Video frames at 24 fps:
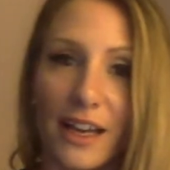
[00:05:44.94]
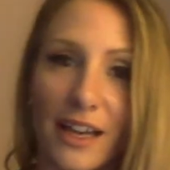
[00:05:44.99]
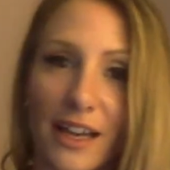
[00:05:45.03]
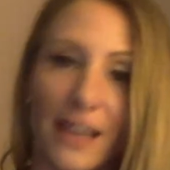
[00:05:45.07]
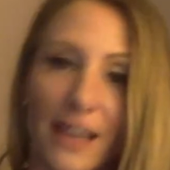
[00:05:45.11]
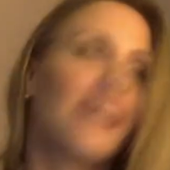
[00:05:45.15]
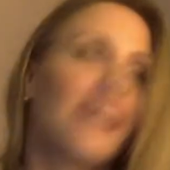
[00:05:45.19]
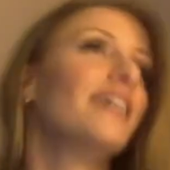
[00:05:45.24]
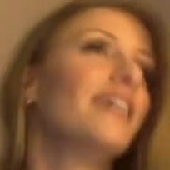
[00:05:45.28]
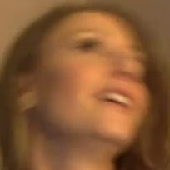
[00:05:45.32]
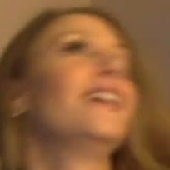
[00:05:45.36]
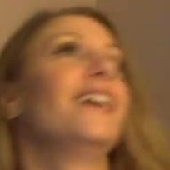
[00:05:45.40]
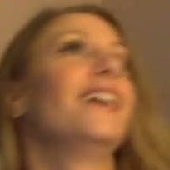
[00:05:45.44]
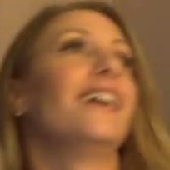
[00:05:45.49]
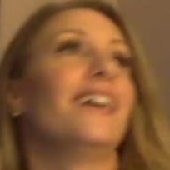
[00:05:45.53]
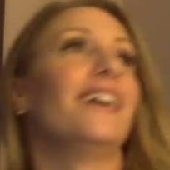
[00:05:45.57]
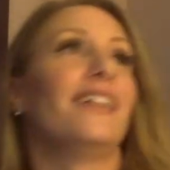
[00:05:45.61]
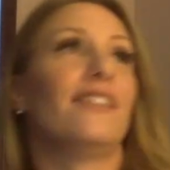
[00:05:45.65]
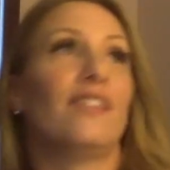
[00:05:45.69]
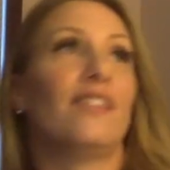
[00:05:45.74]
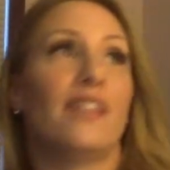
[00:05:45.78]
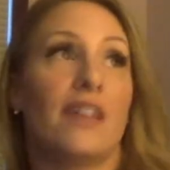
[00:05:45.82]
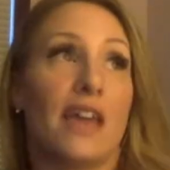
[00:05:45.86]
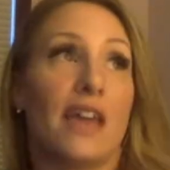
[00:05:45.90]

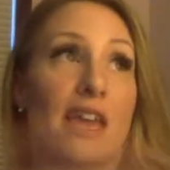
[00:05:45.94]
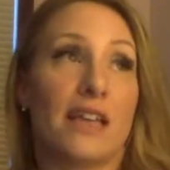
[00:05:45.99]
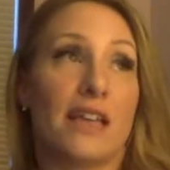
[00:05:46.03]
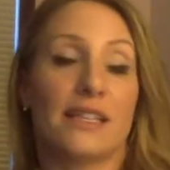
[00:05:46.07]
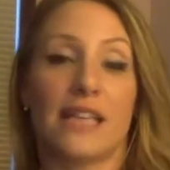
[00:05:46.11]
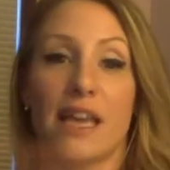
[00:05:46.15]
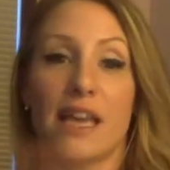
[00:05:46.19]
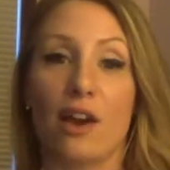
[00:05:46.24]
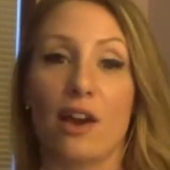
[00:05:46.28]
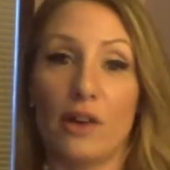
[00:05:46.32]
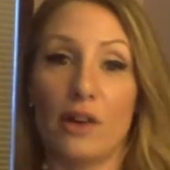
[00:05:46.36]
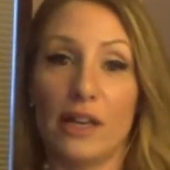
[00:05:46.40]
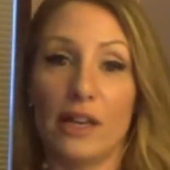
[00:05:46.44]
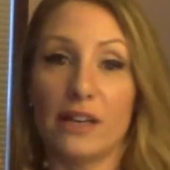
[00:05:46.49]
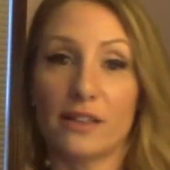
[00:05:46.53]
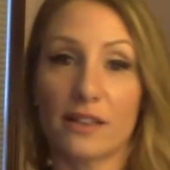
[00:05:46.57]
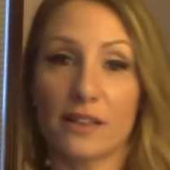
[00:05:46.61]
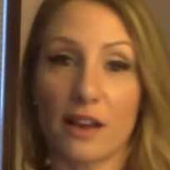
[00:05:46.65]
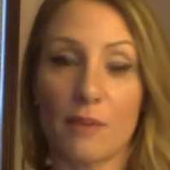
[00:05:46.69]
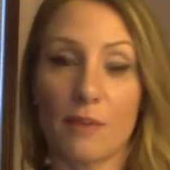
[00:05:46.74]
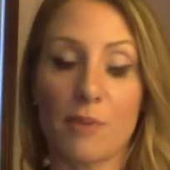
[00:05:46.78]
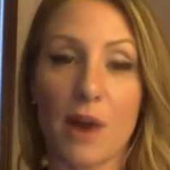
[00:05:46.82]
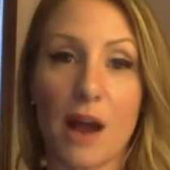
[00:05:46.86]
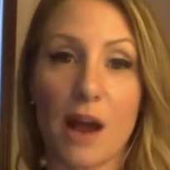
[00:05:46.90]
they say, oh, here's
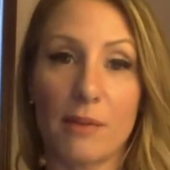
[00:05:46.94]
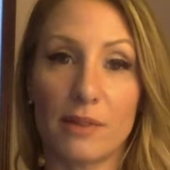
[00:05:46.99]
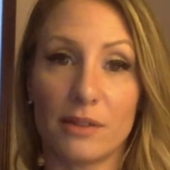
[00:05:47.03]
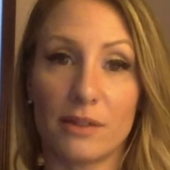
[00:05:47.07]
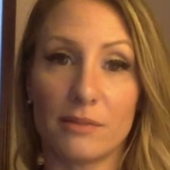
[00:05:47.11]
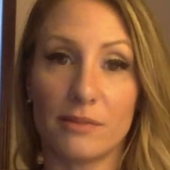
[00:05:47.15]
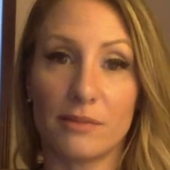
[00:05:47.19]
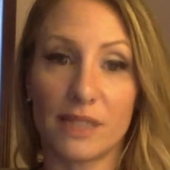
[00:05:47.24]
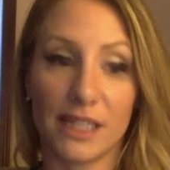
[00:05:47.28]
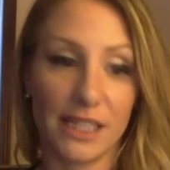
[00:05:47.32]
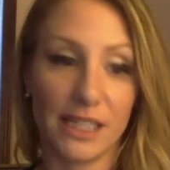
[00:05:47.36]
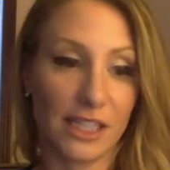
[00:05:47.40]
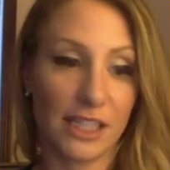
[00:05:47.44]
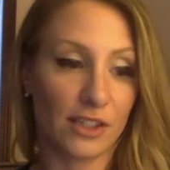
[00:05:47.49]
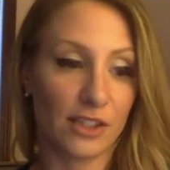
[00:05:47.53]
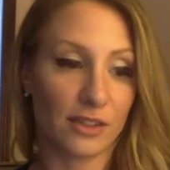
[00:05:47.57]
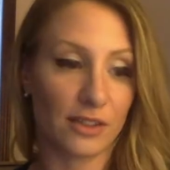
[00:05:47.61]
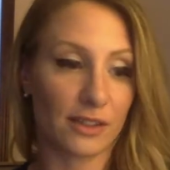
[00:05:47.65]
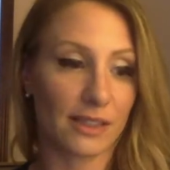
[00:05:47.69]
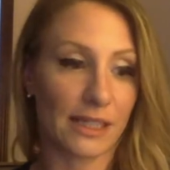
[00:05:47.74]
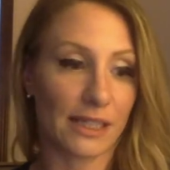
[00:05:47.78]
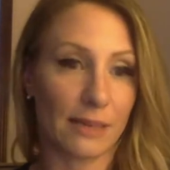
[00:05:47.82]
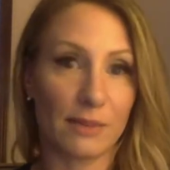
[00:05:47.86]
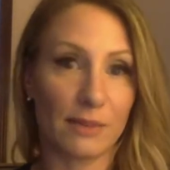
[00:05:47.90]
our problem. And he just
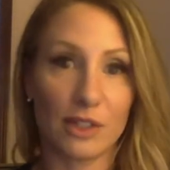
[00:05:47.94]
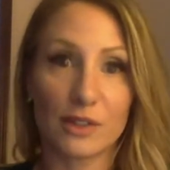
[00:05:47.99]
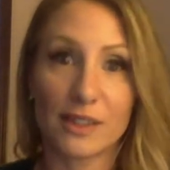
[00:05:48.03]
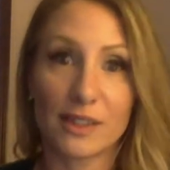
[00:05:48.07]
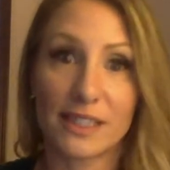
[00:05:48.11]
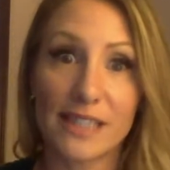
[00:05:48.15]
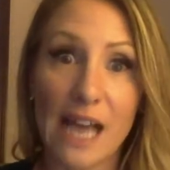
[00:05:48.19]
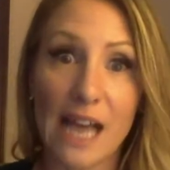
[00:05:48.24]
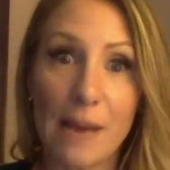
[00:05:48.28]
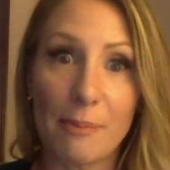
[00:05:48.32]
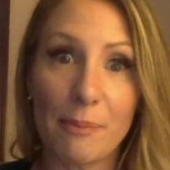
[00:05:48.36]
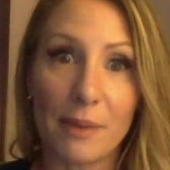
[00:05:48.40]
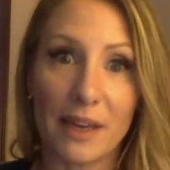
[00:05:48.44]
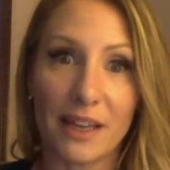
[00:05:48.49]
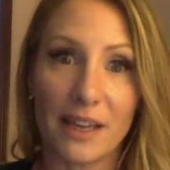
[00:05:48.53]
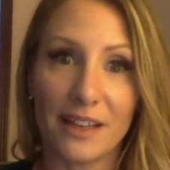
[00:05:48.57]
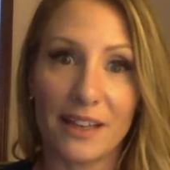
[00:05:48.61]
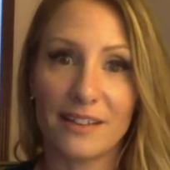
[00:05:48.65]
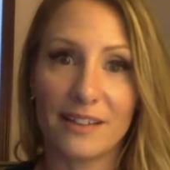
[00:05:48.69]
looks at him and goes, stop it.